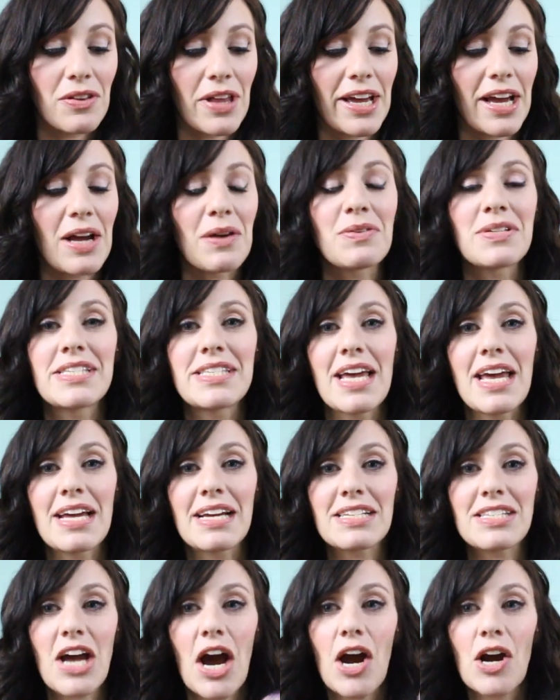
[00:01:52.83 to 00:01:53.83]
Like I was
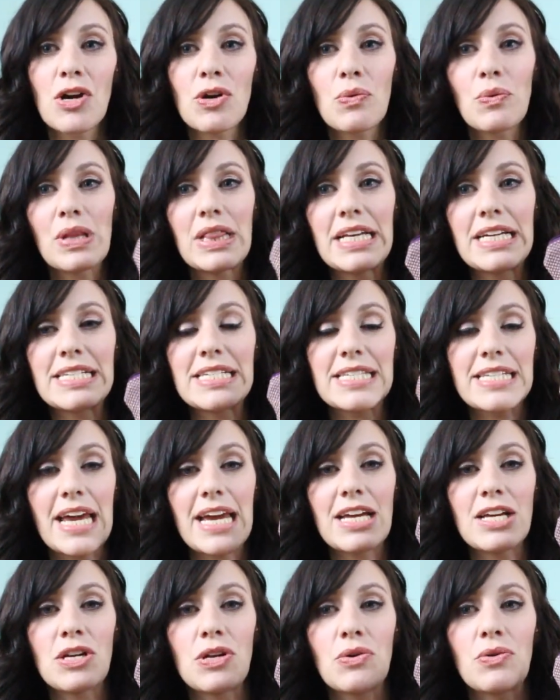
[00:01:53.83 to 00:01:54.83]
saying, Tarte released
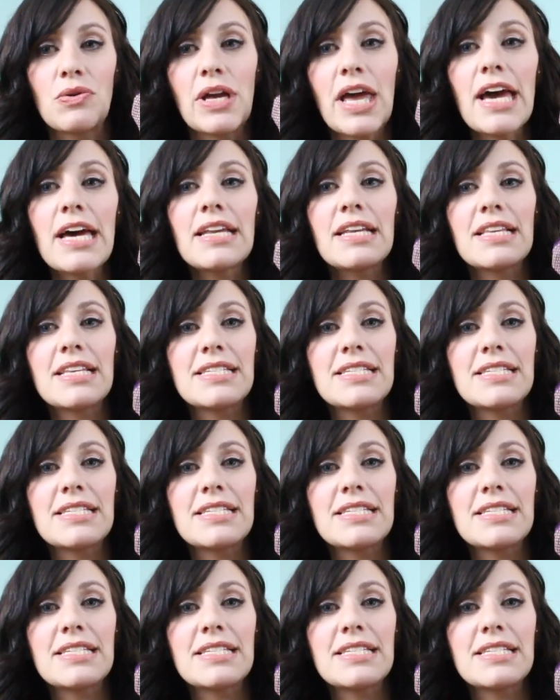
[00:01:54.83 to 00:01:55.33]
a new kit.